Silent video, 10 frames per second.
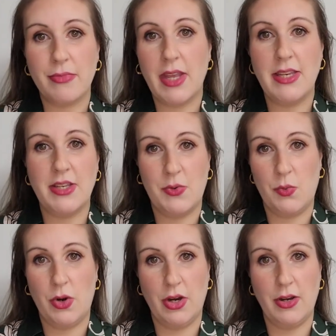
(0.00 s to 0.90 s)
it didn't
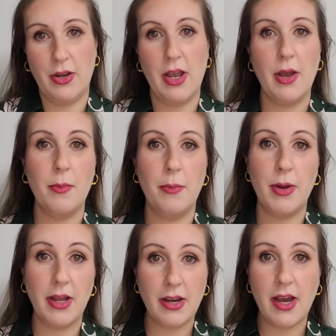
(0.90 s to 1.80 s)
work
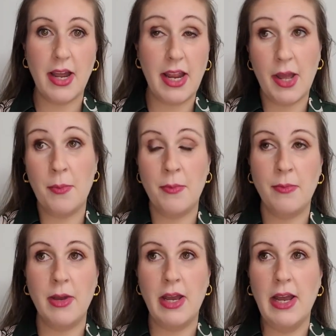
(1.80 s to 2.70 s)
but i
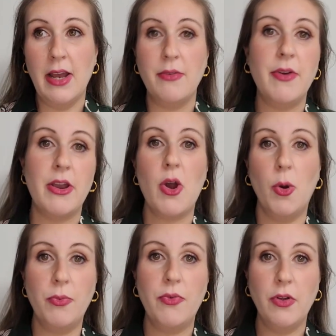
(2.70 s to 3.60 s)
am very
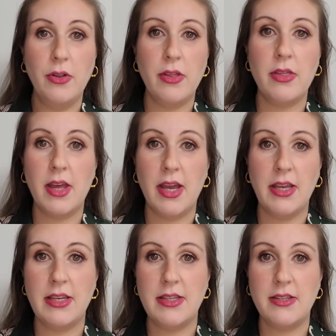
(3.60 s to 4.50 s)
hopeful
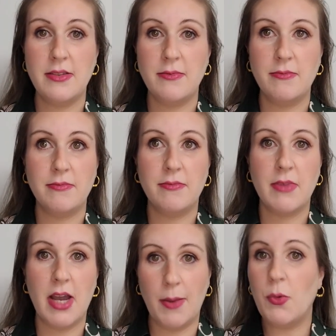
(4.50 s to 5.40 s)
that
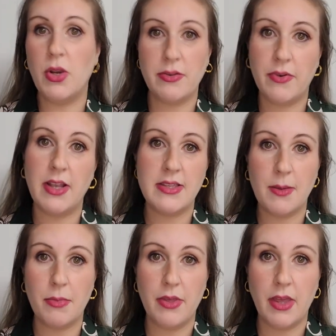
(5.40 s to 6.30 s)
I am going to find
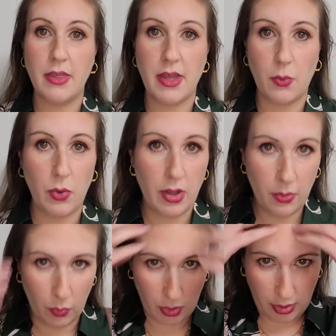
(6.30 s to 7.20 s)
something that
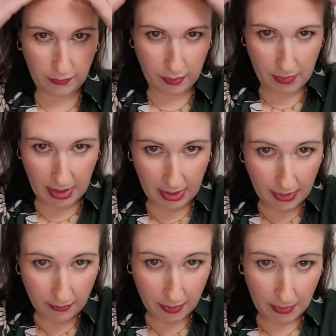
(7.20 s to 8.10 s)
will work for
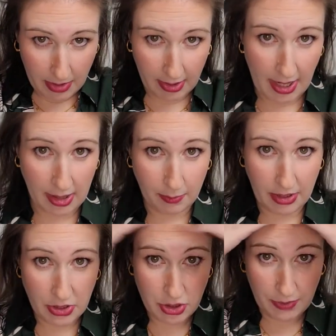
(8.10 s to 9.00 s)
my for my
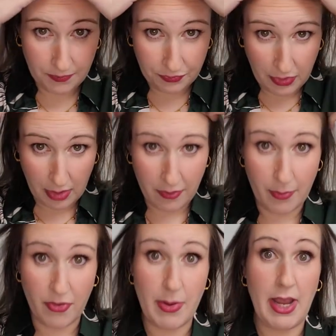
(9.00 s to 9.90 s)
alopecia,
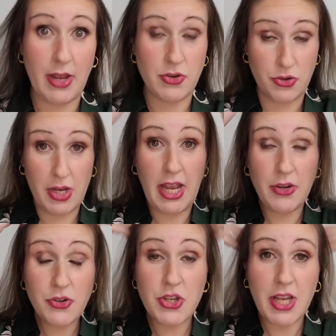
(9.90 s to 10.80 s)
from for my andro-
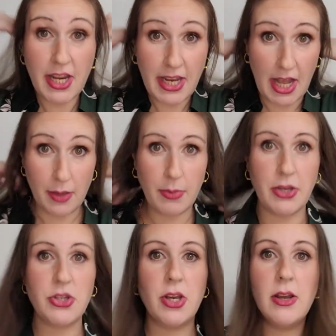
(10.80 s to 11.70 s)
androgenetic
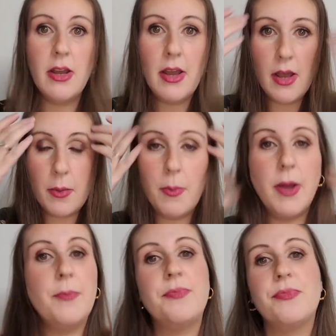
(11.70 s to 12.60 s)
alopecia,
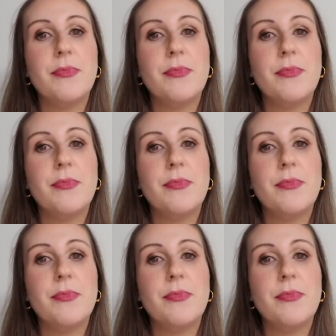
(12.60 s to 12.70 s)
but